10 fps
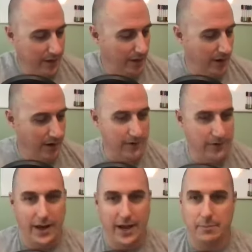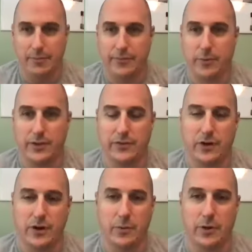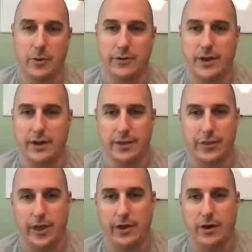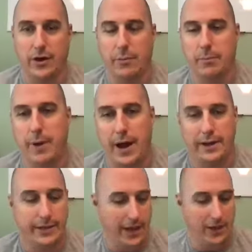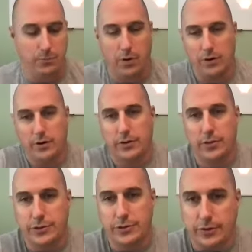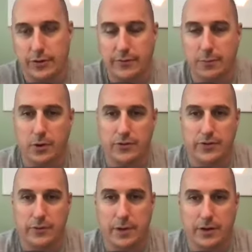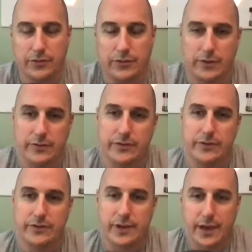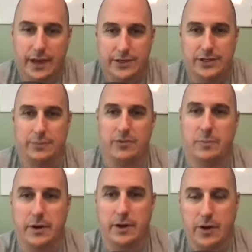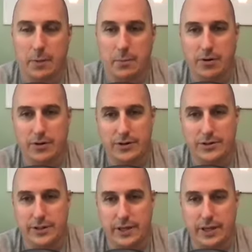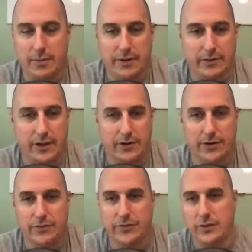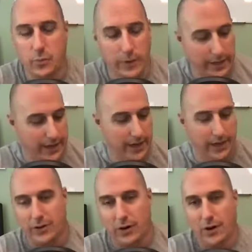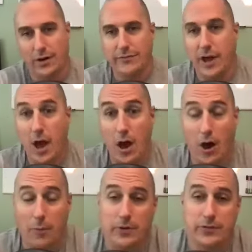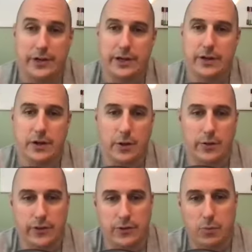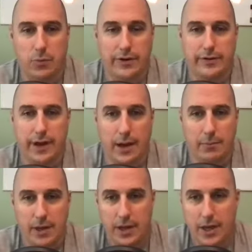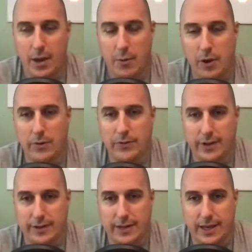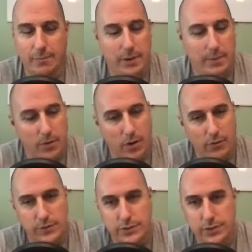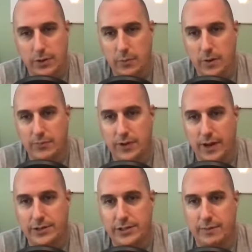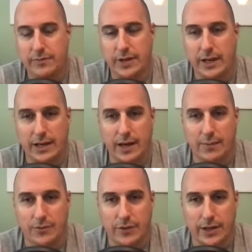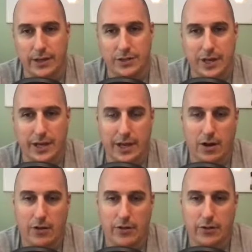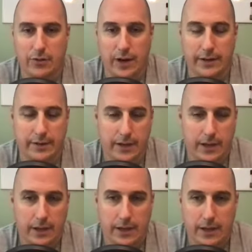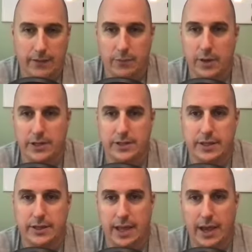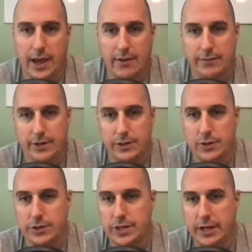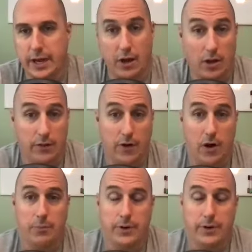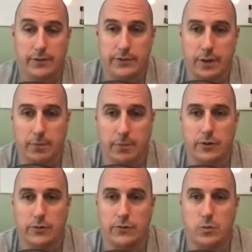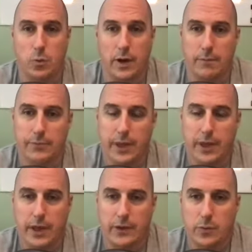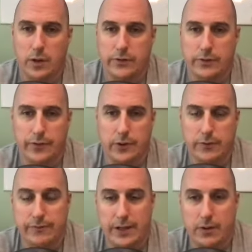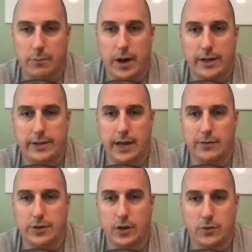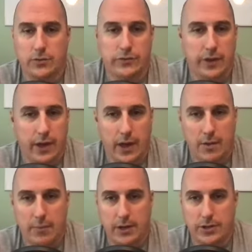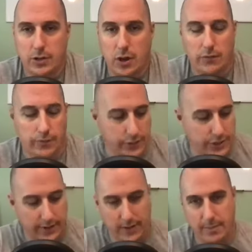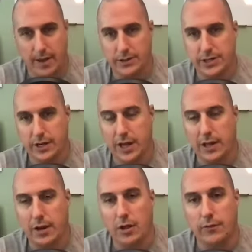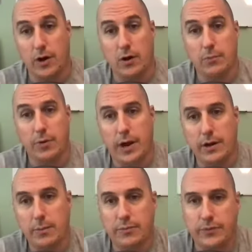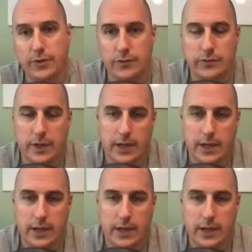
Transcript: all right. Before we get started, we always like to thank our podcast partner, the Journal of Emergency Medical Services. JEMS has been a great partner to the EMS Handoff since we kicked off almost a year ago at this point in time. And we always like to kick people over to their website, jems.com, so they can check out all the great information that they have. And you can check out all of our previous episodes as well as our fellow podcast hosts. Make sure to go over and check them out. Check out all of our prior episodes